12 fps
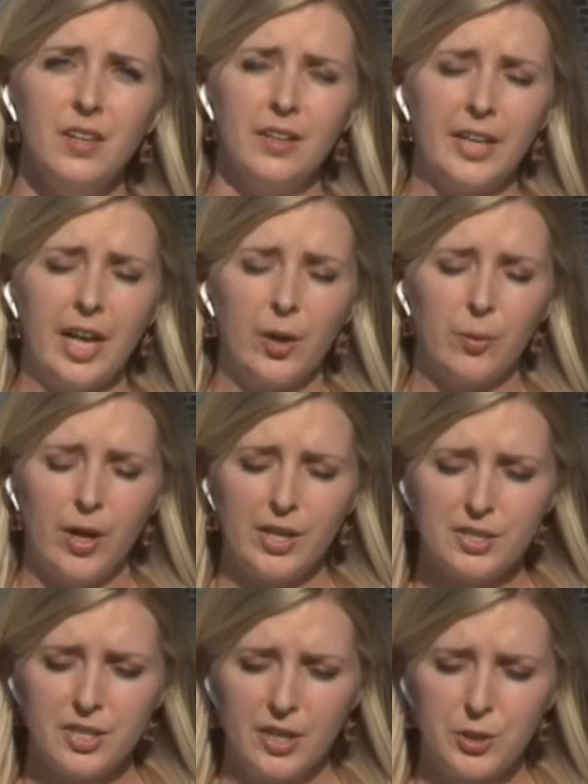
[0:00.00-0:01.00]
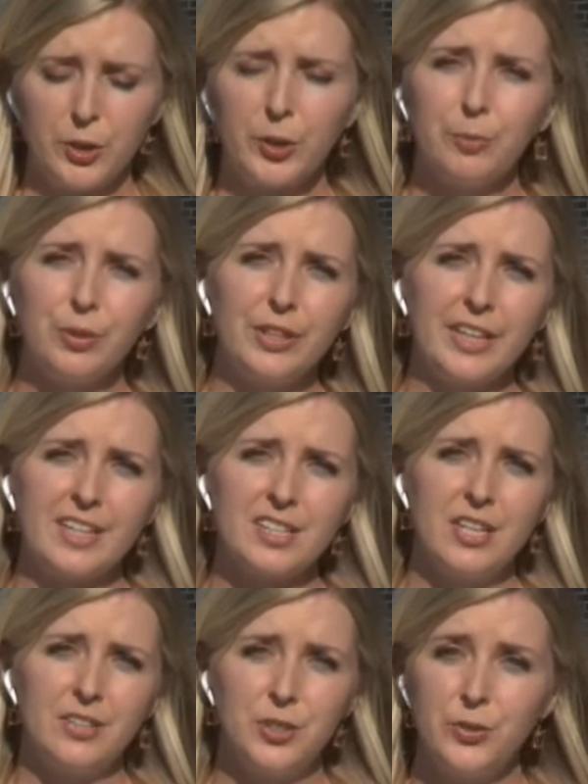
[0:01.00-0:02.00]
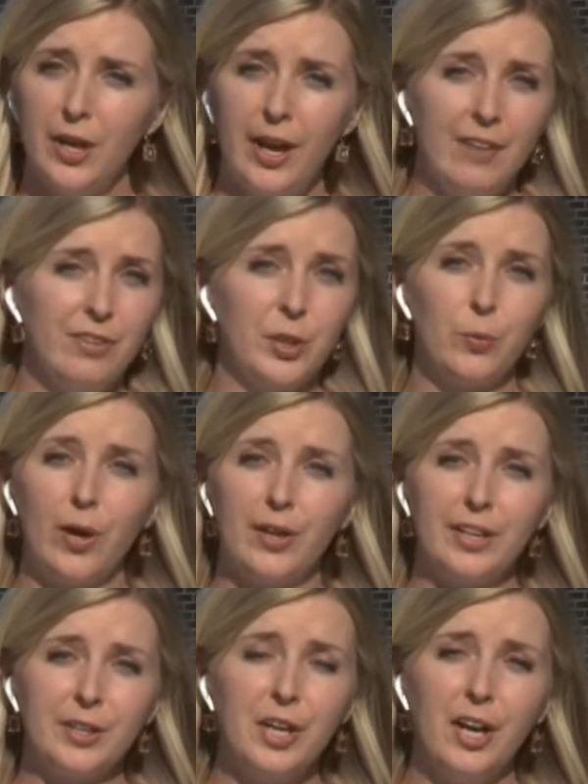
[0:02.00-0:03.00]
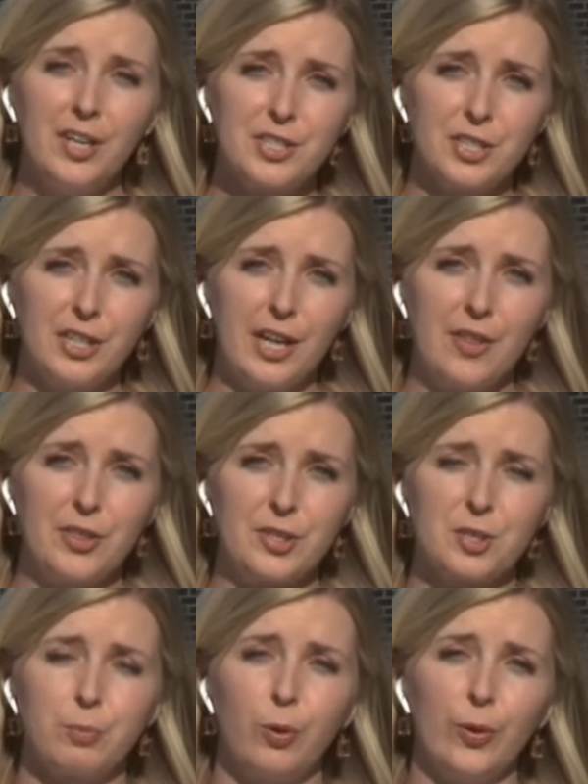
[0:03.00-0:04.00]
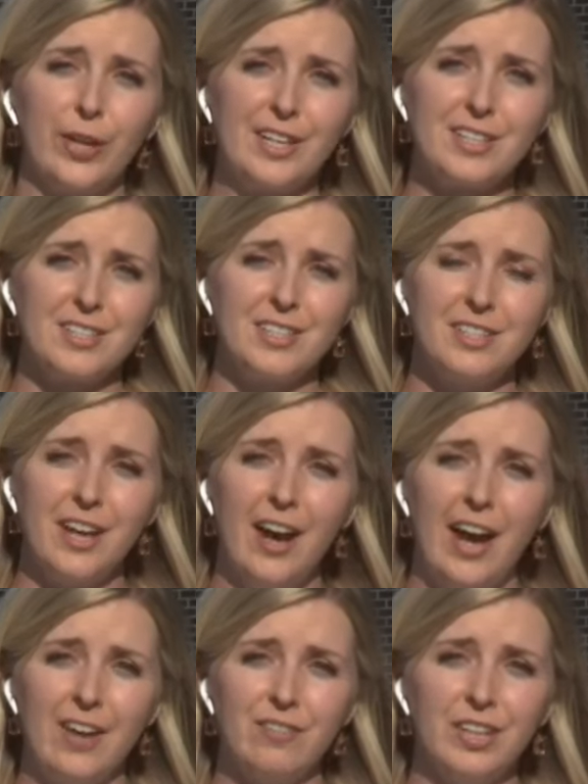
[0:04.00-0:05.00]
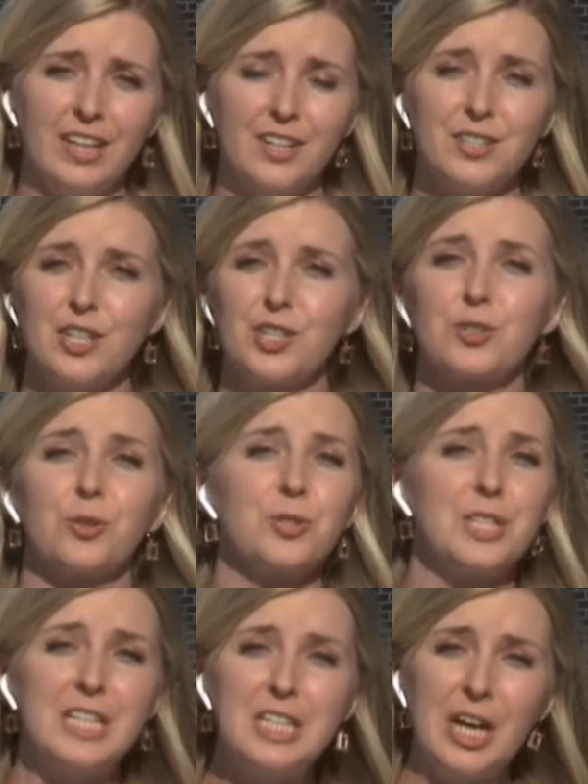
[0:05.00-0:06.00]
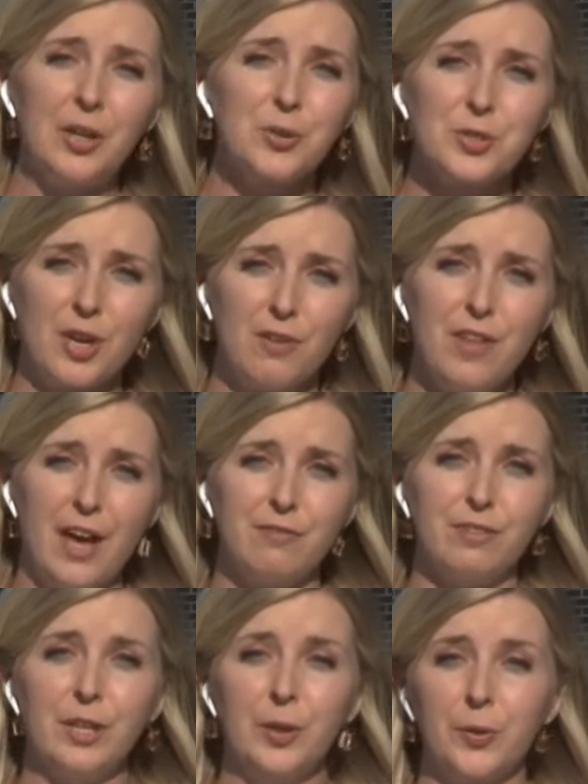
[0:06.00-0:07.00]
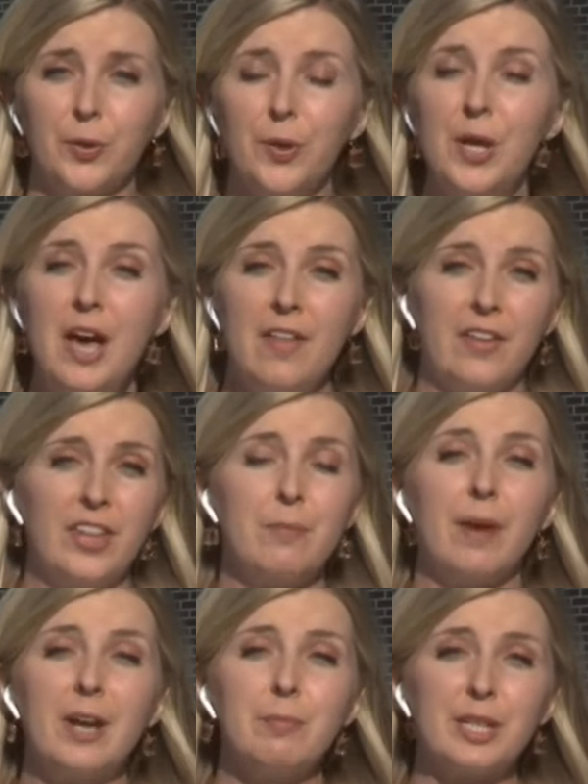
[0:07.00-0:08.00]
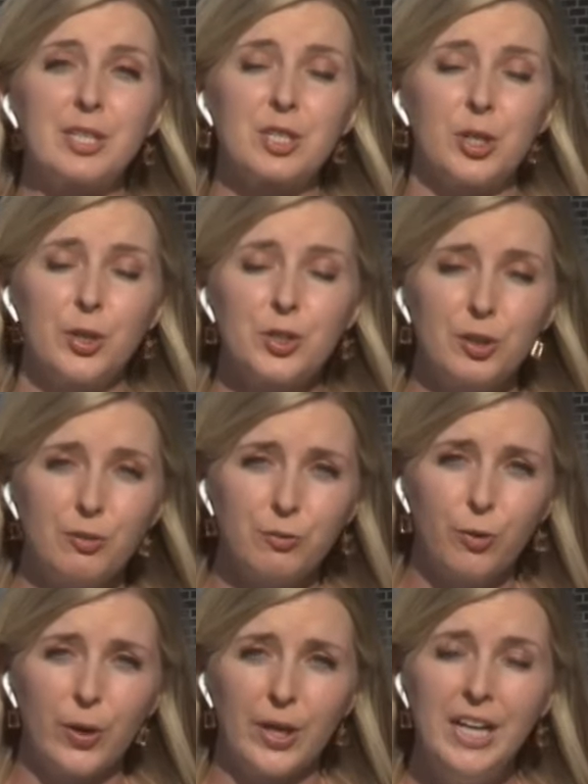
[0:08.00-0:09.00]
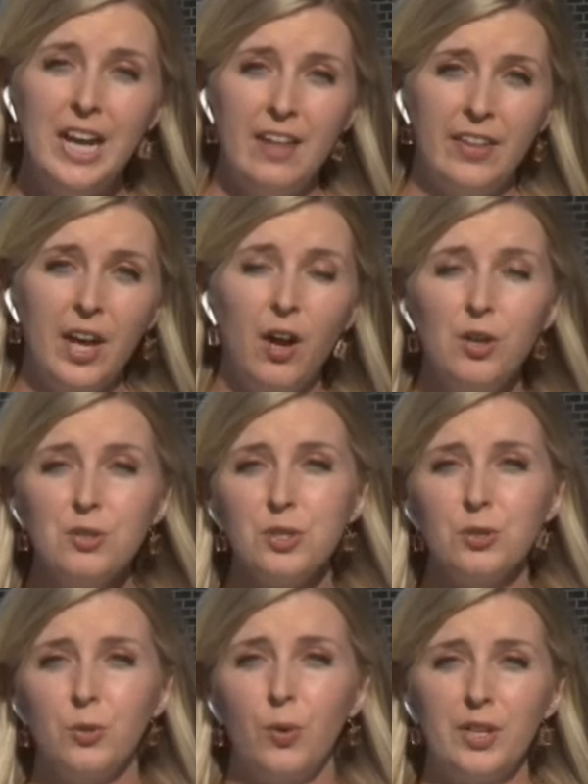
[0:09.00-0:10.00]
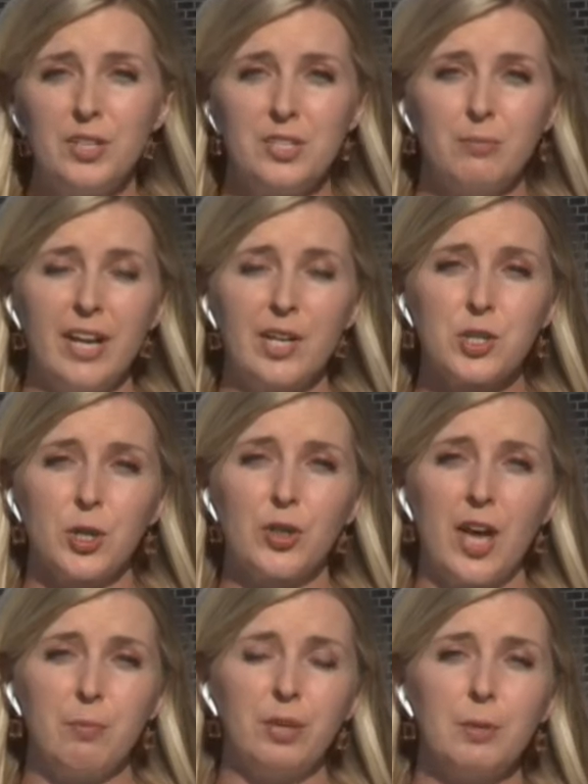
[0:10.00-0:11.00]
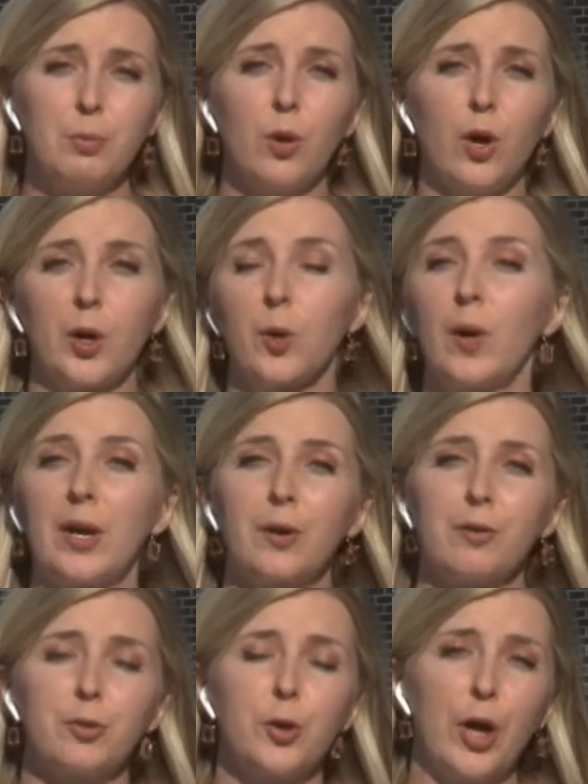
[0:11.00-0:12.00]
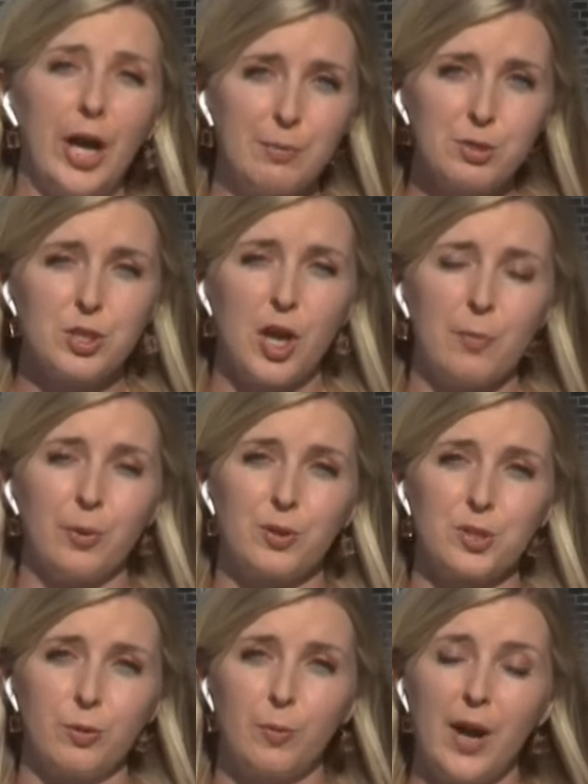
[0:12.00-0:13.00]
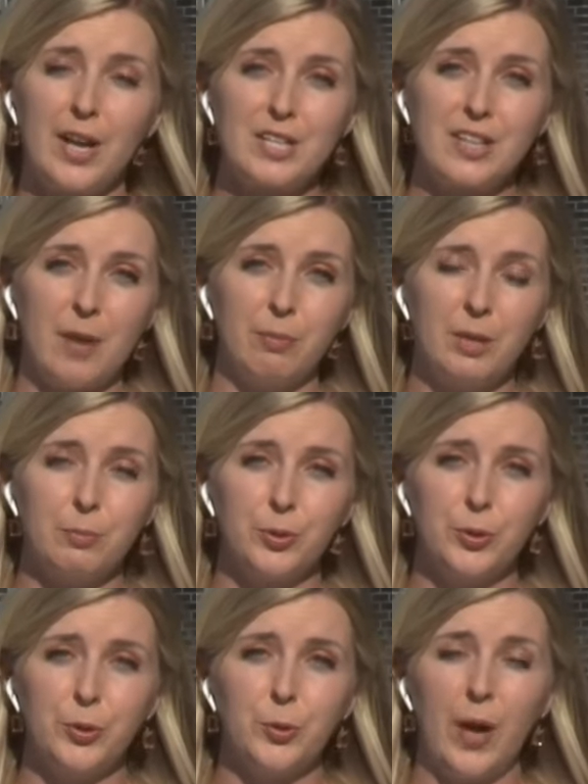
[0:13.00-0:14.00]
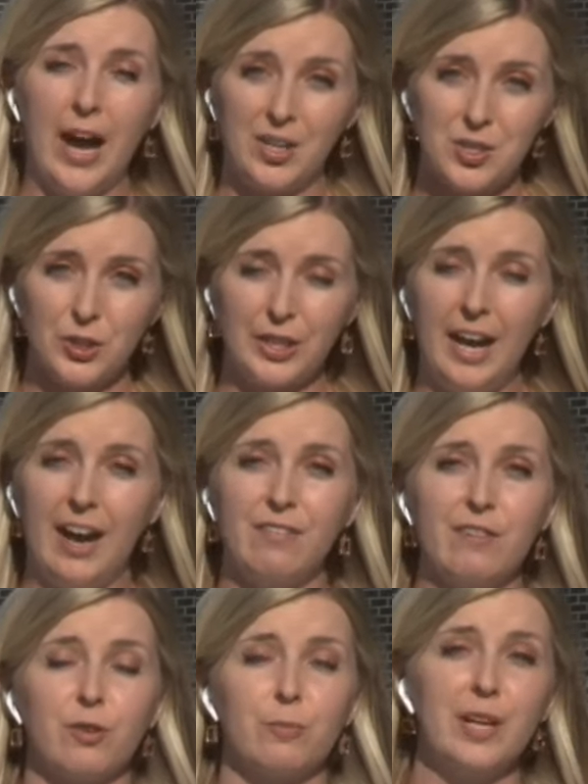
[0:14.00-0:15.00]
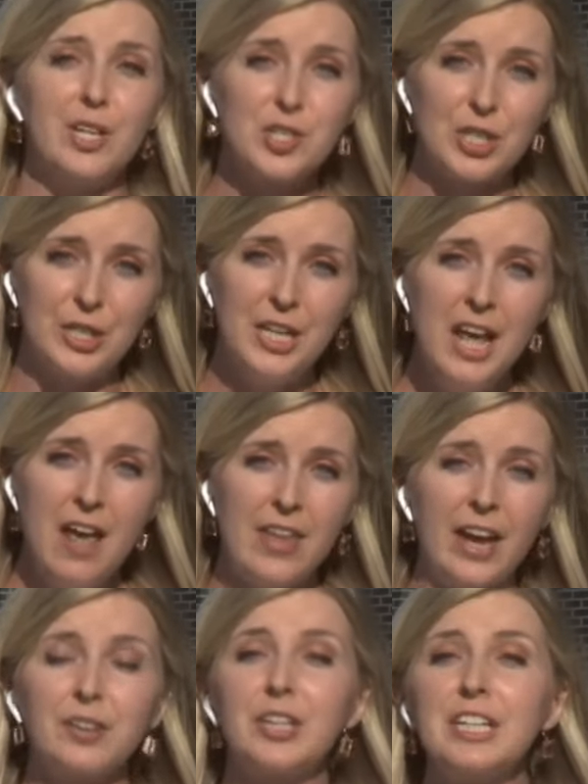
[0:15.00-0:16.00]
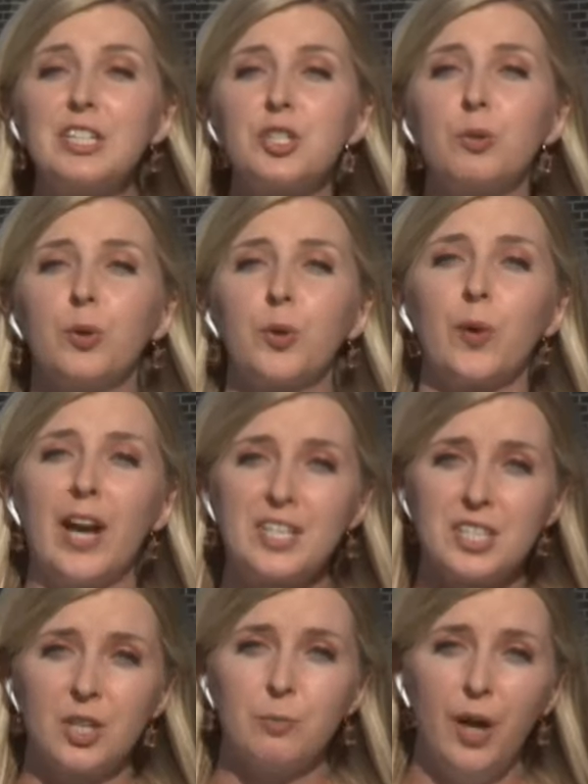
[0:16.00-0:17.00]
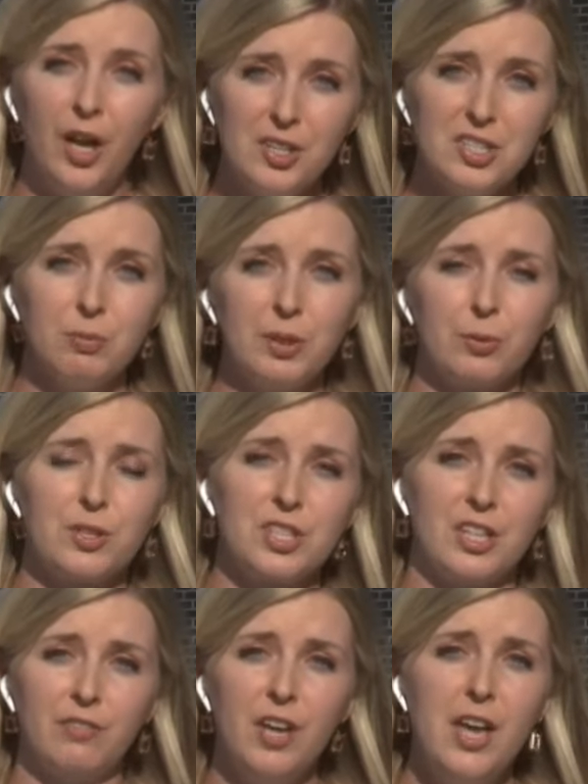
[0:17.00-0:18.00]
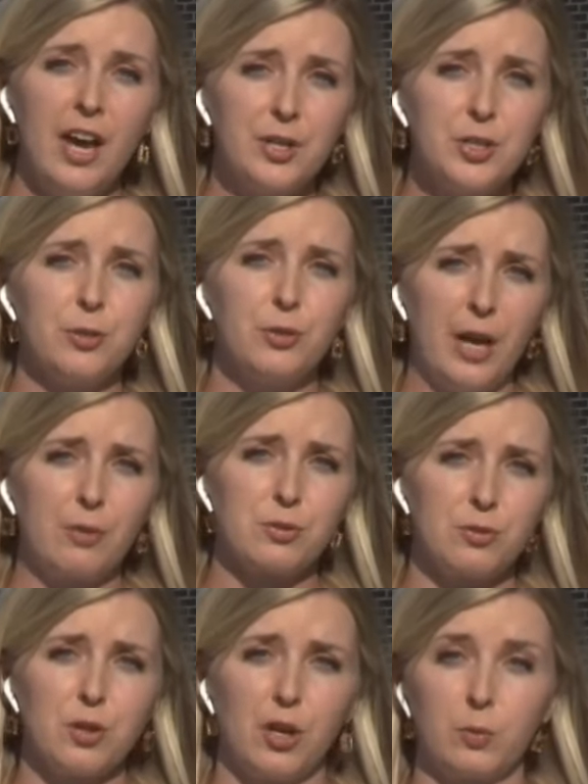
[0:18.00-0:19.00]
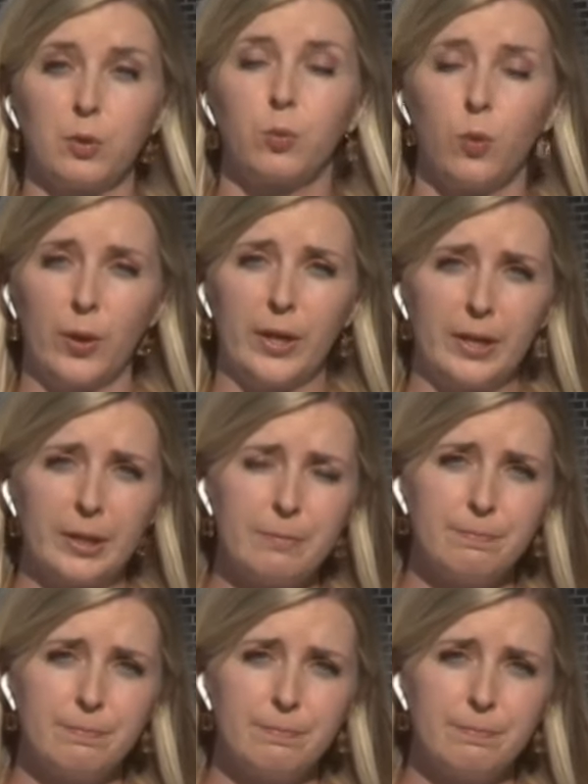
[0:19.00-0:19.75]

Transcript: Yeah, Russ, uh, Durham police do not have anyone in custody at this point and did not have any additional details of that vehicle that they might be searching for. They also wanted to make sure that people are aware of Crime Stoppers and reminded that people who actually have information that leads to an arrest can possibly receive a $2,000 reward.